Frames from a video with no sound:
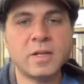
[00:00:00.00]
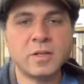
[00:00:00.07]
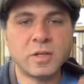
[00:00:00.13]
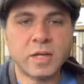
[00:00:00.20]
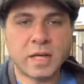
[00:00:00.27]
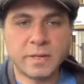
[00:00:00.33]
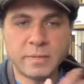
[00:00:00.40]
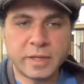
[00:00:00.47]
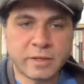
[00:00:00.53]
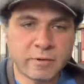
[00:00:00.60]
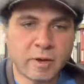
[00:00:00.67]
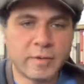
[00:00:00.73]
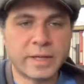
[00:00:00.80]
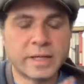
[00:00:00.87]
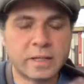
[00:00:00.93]
You got to be
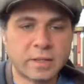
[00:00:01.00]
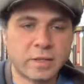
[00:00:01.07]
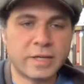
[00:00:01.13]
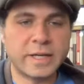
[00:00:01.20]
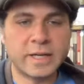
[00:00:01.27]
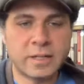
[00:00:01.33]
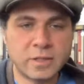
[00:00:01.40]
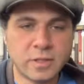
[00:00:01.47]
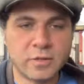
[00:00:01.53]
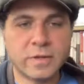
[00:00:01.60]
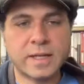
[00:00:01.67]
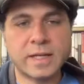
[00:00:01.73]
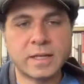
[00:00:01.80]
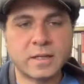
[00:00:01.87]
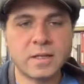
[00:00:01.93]
growing and learning and
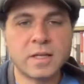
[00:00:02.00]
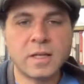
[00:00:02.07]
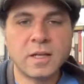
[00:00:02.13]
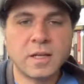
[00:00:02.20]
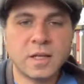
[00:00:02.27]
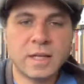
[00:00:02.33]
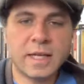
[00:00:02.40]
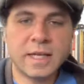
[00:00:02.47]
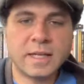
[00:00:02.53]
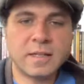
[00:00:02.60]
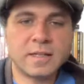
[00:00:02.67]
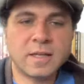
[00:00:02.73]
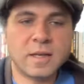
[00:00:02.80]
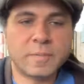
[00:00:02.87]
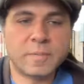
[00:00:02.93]
doing
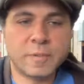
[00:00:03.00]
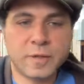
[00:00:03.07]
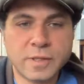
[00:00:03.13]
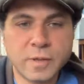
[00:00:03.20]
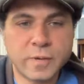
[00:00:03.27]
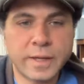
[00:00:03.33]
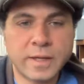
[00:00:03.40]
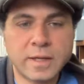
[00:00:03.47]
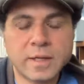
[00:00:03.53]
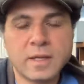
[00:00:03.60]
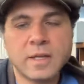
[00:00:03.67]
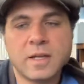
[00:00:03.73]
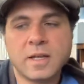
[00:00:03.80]
and pursuing.